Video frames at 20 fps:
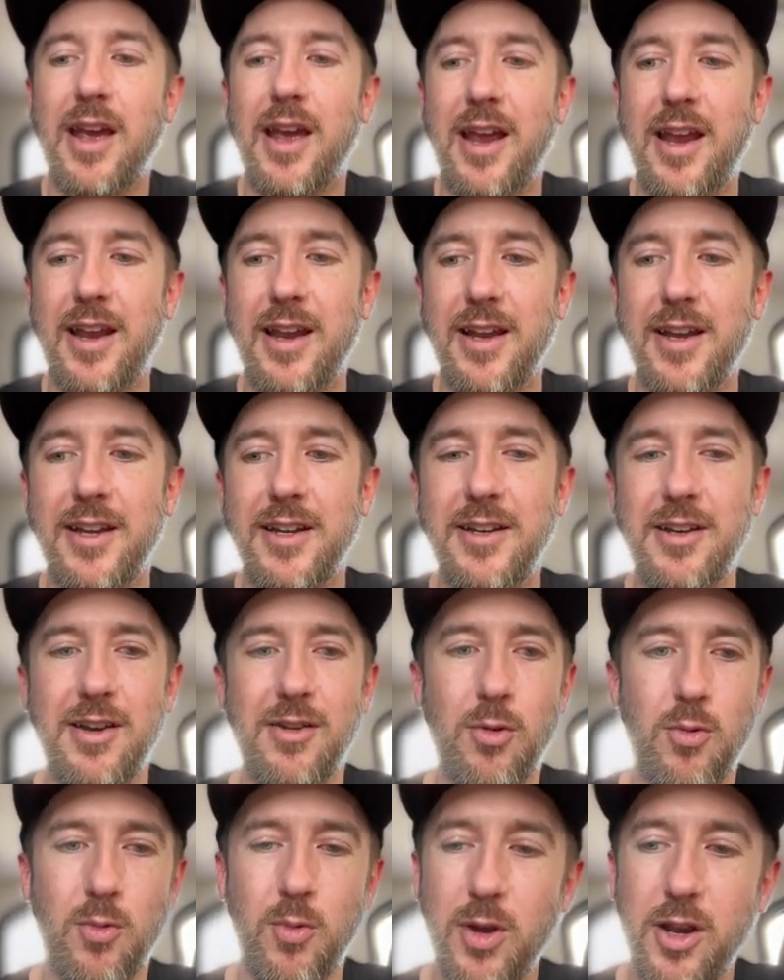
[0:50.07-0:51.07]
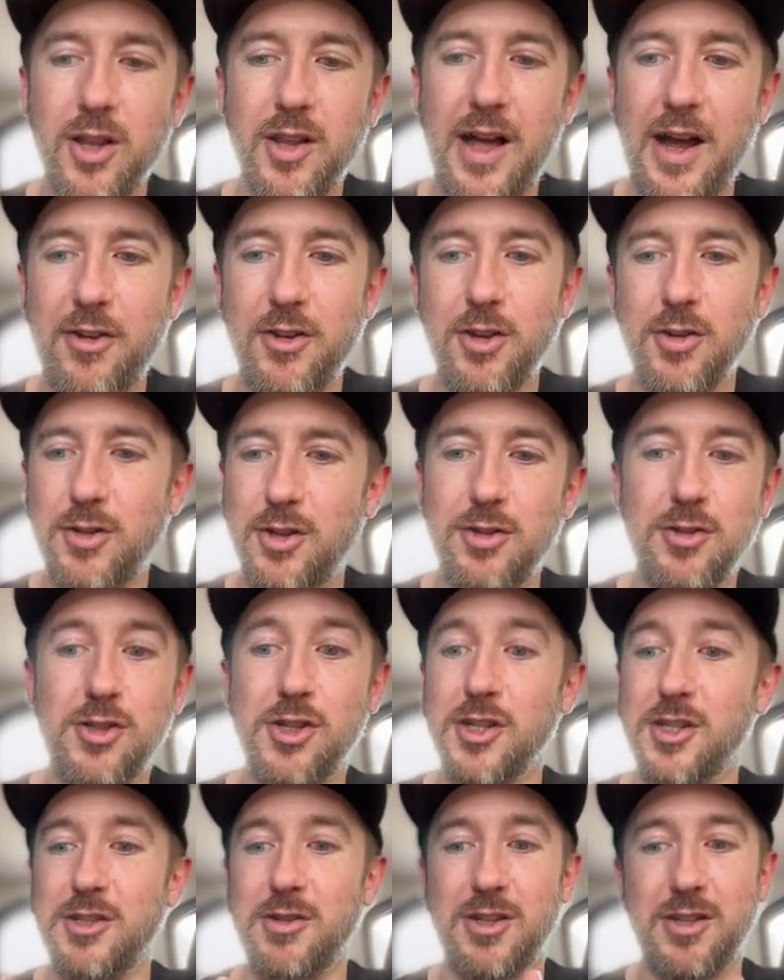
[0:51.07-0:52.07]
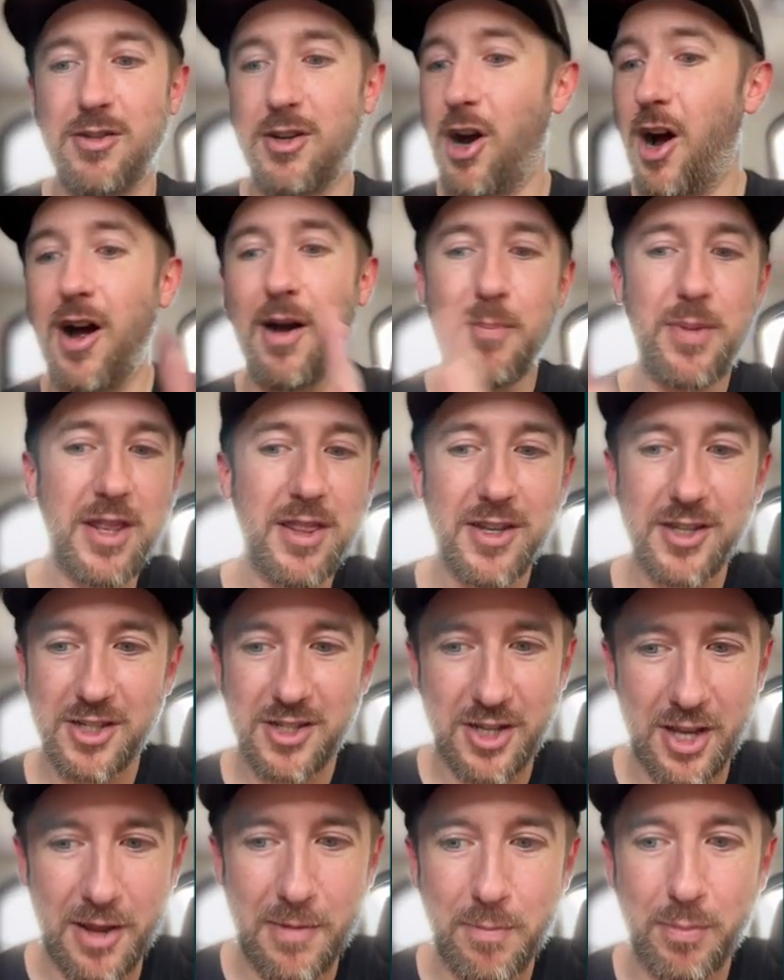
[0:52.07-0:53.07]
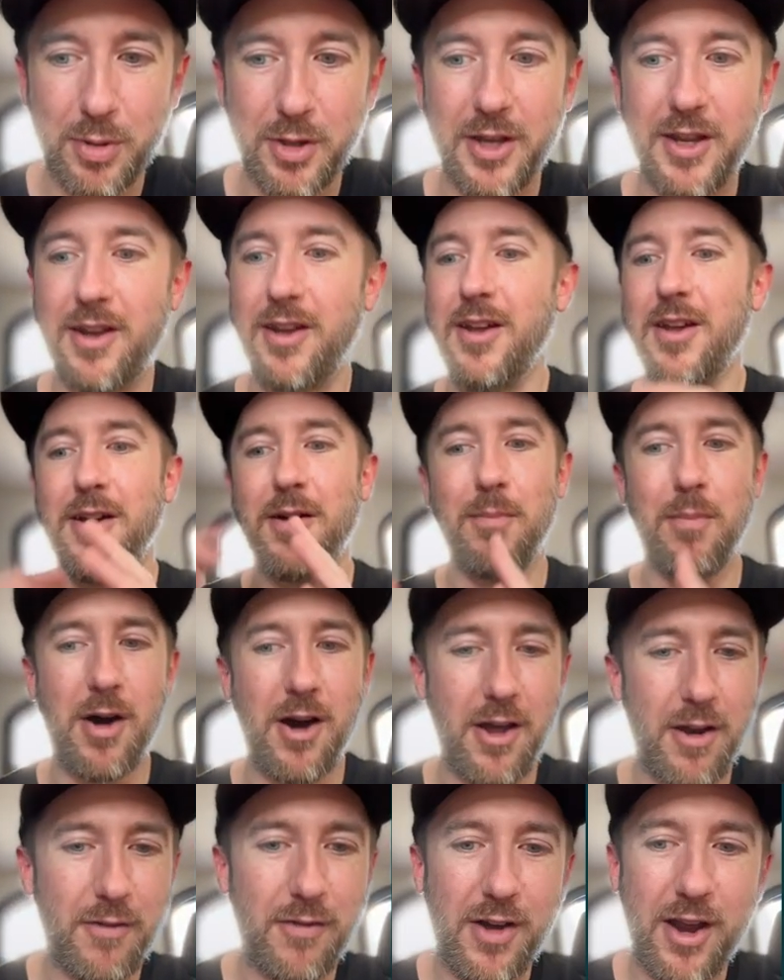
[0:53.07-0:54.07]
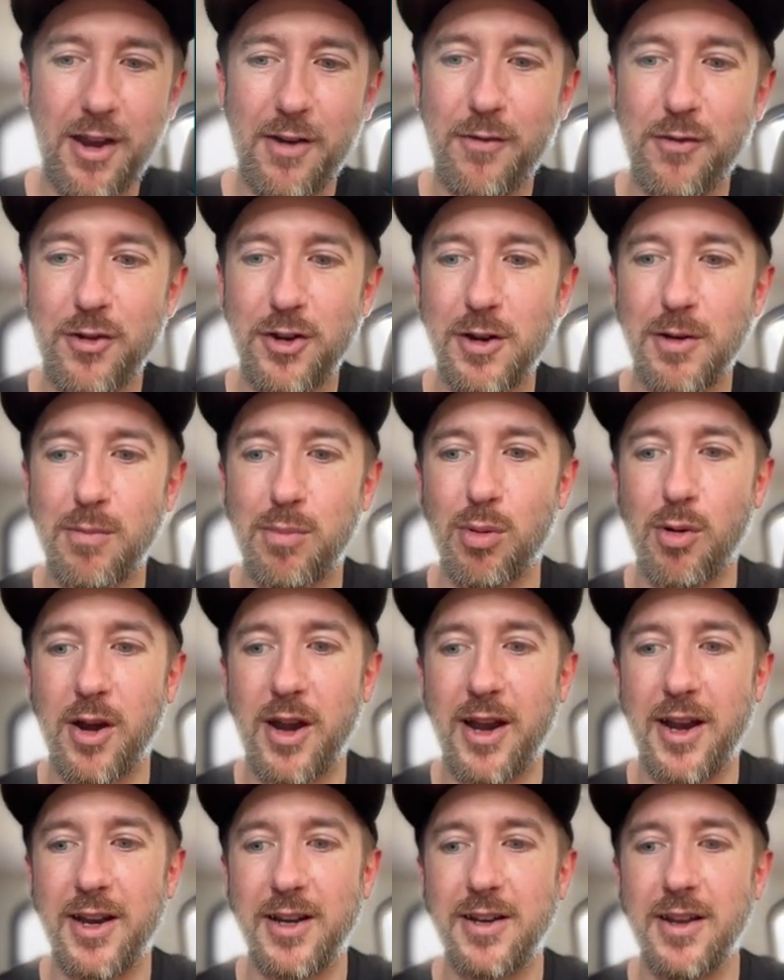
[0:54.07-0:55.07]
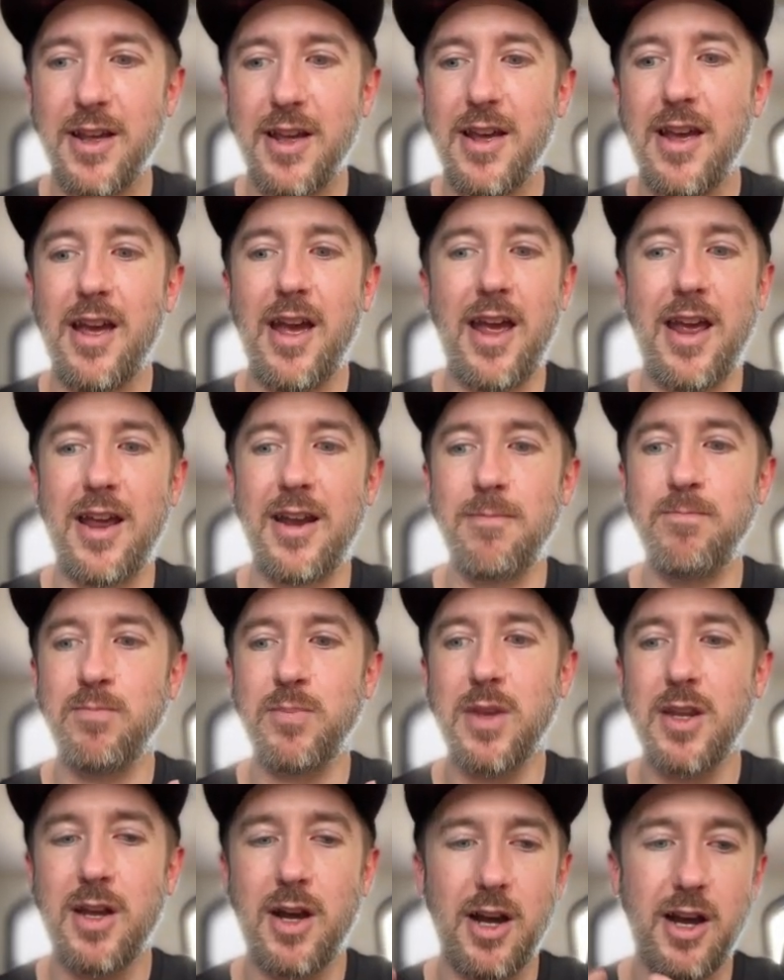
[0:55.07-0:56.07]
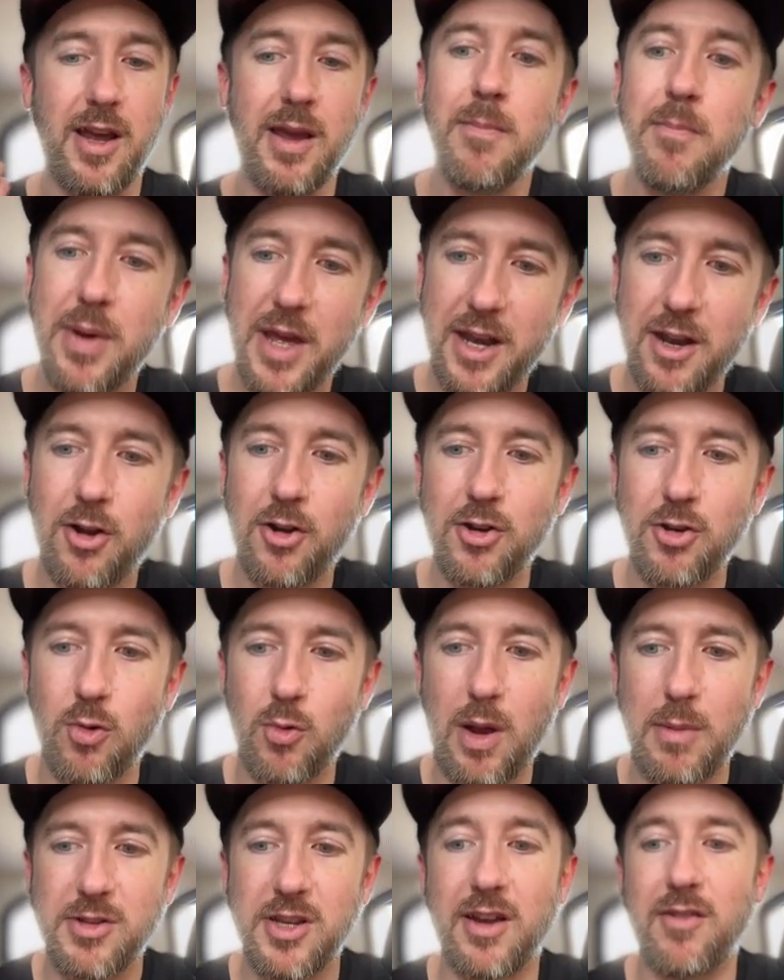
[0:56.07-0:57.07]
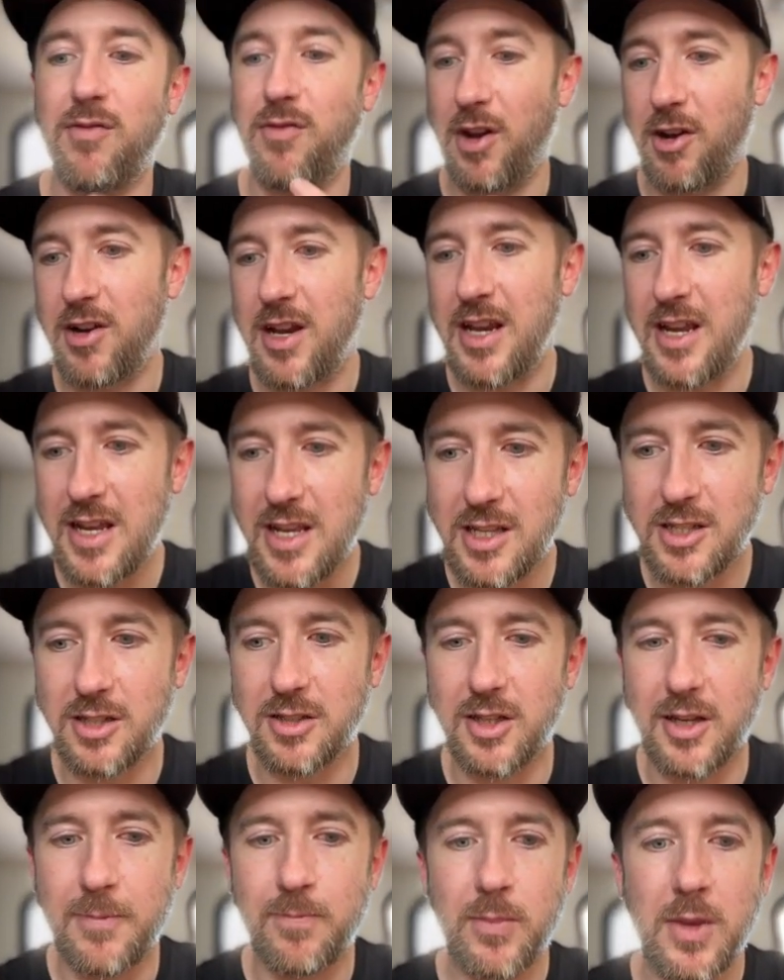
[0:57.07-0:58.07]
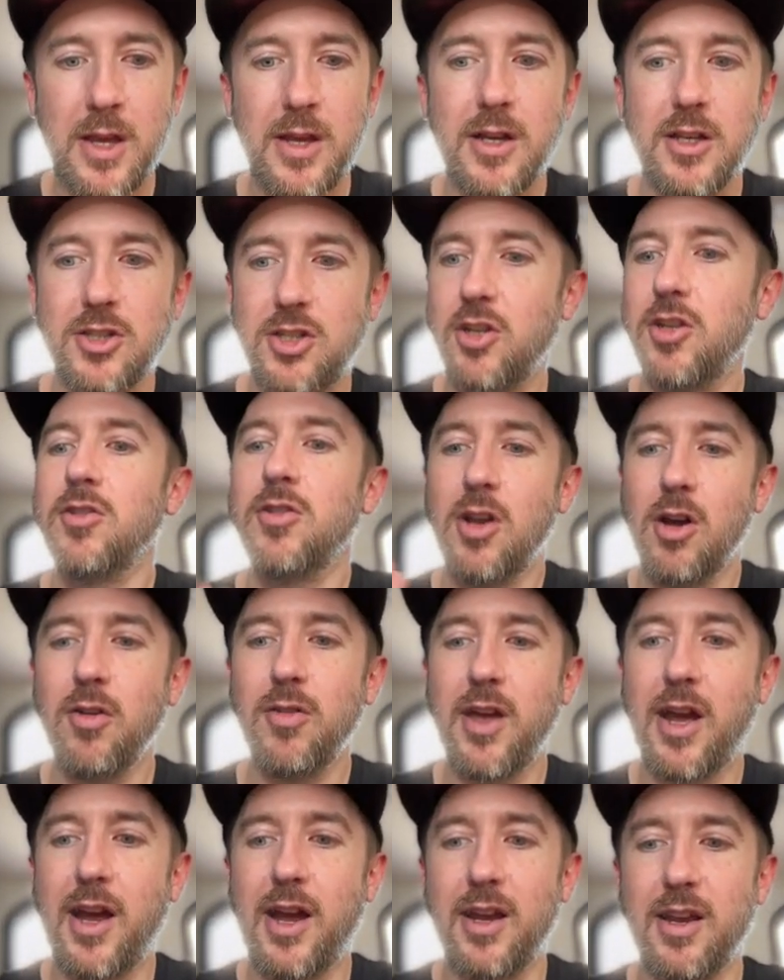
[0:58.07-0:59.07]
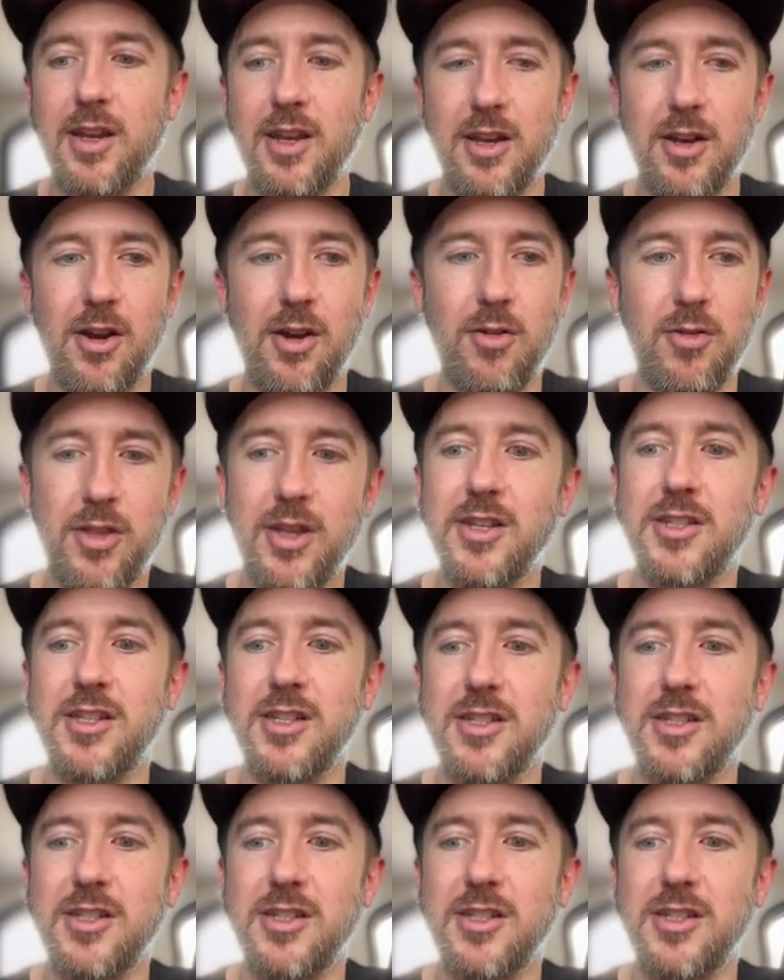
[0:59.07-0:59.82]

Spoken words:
And we allow you to just copy this template, modify it for your brand, and embed it on your website very easily. So you know that this